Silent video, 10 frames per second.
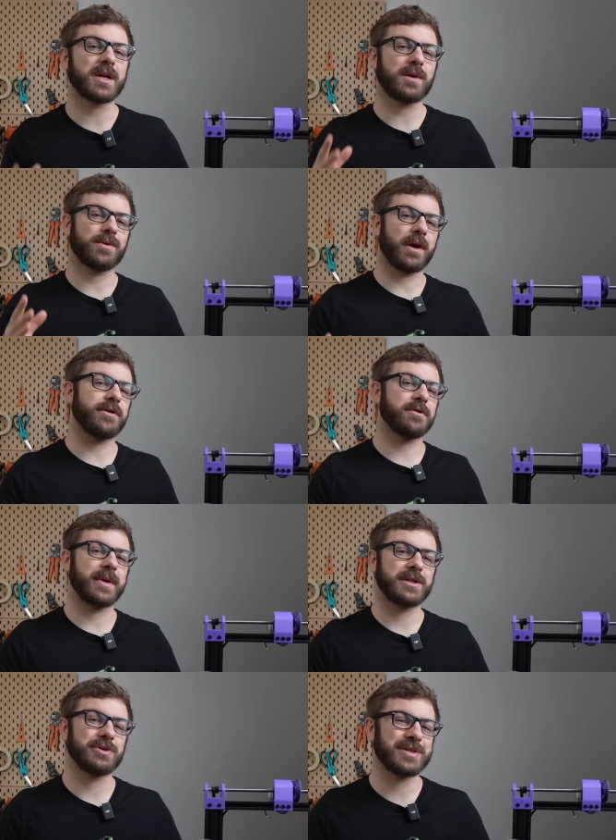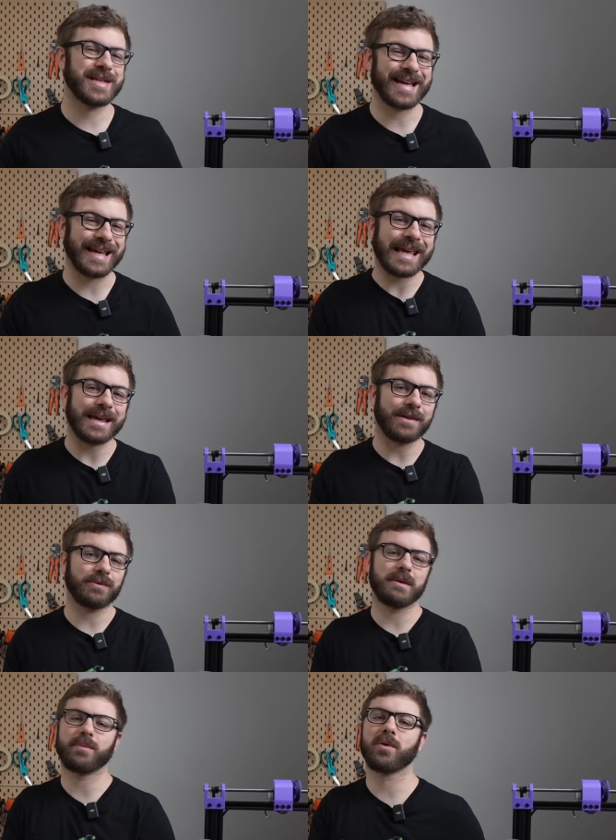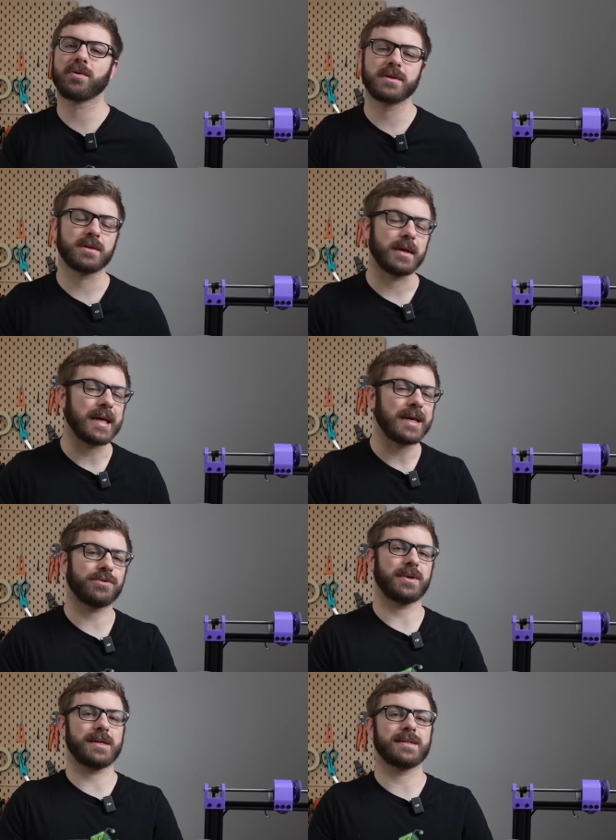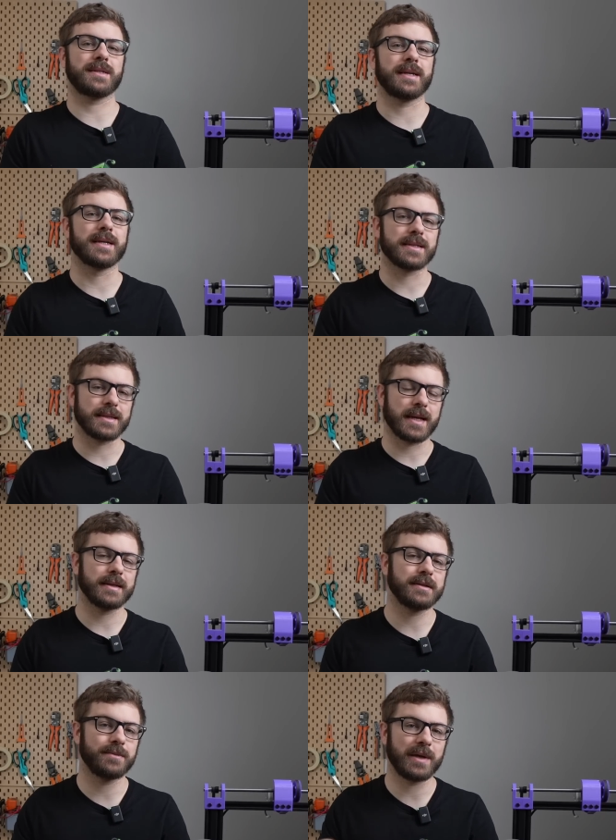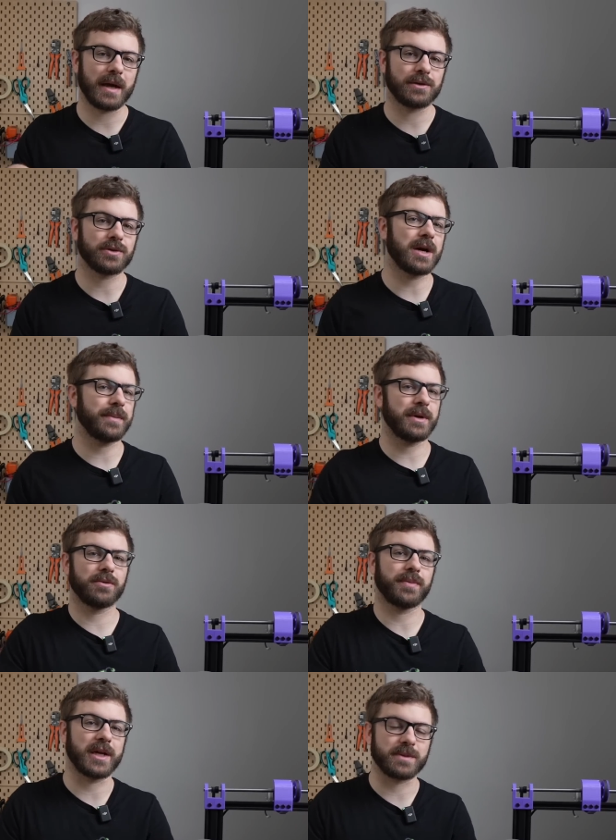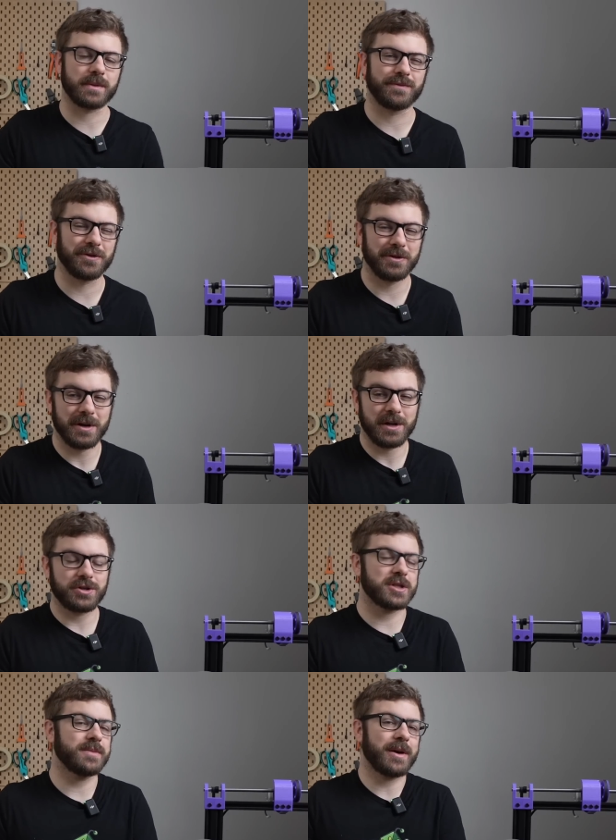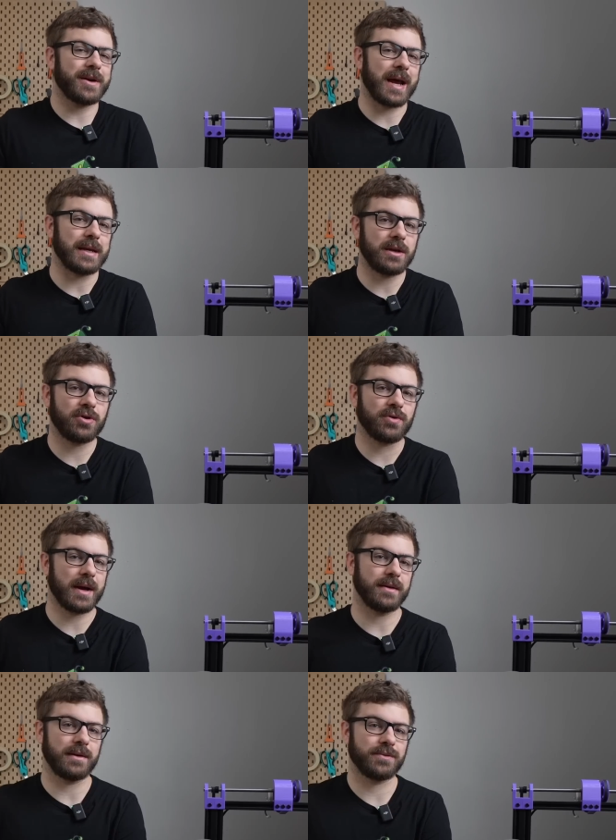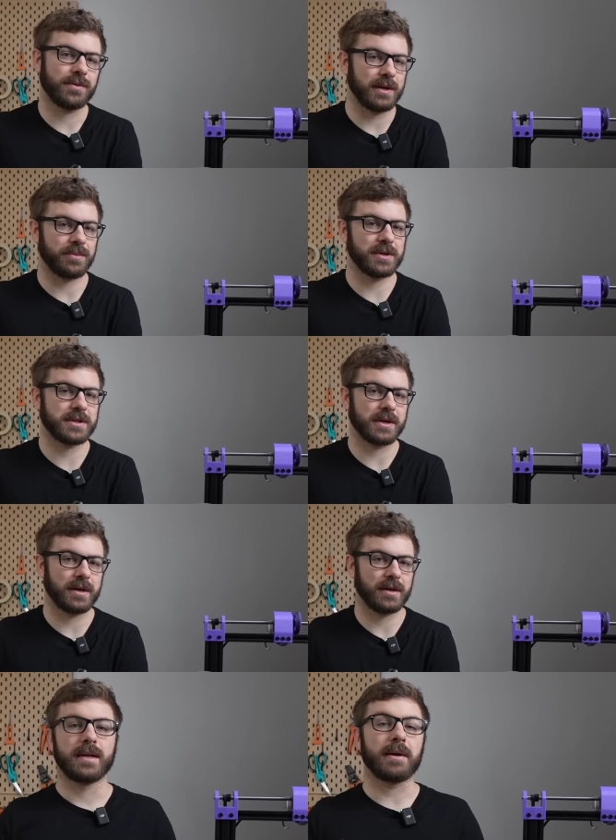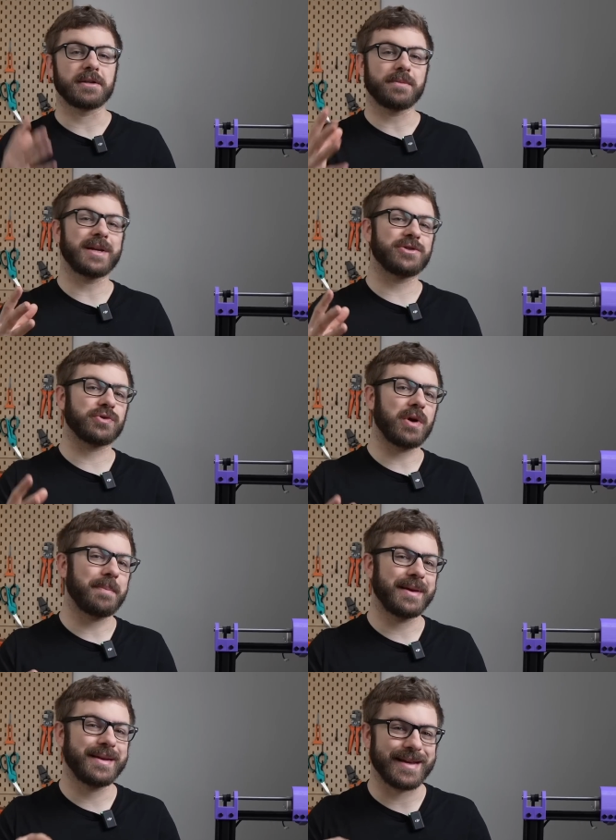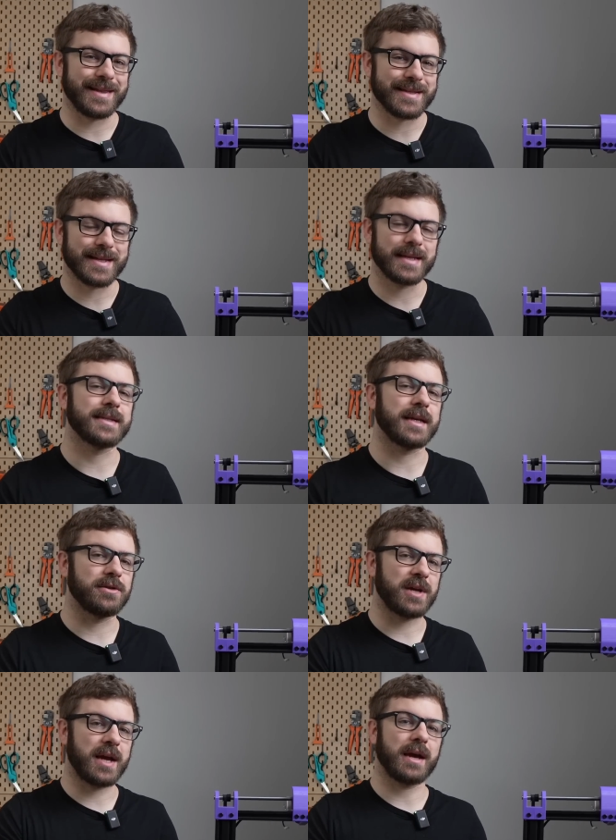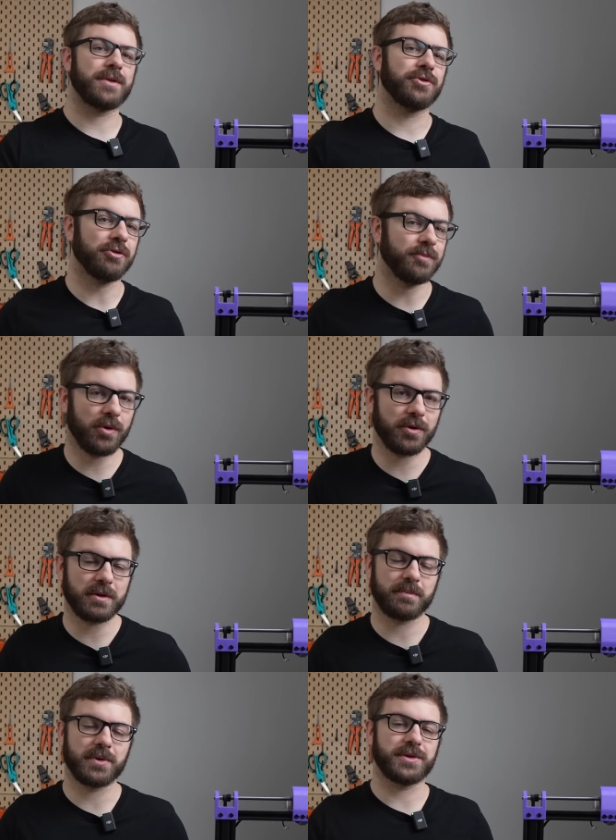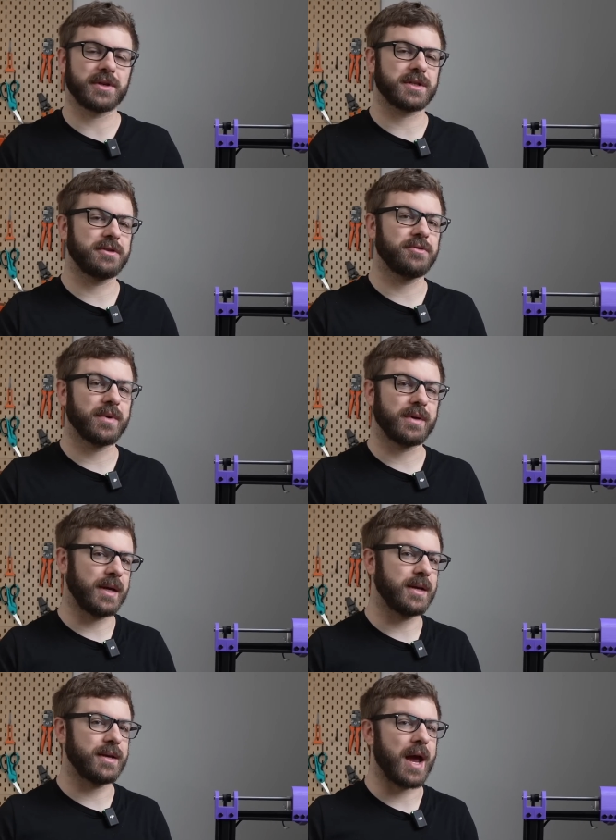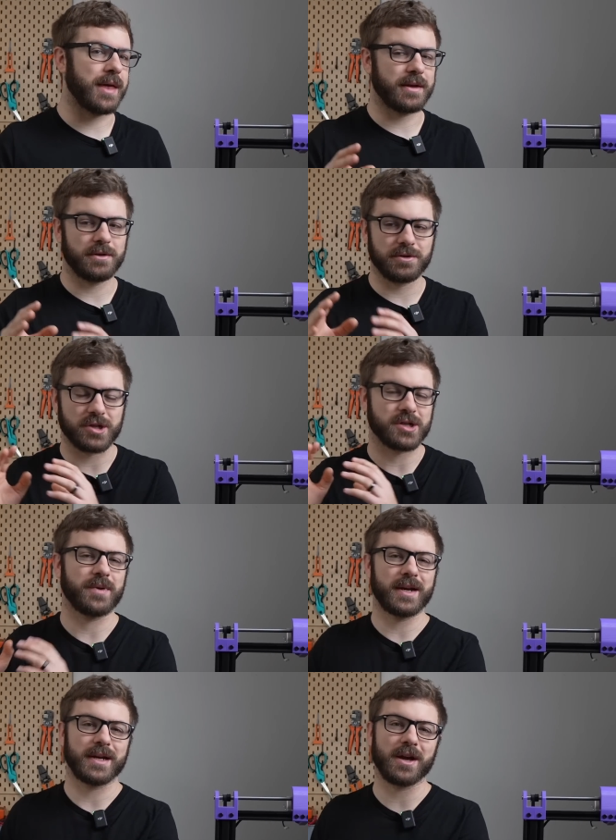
like with other BigTreeTech E3 boards, the E3EZ is intended to be a drop-in replacement for just about any Creality 3D printer. Now, I don't mean drop-in in the sense that you take out your old board, put this new one in, and then you're just ready to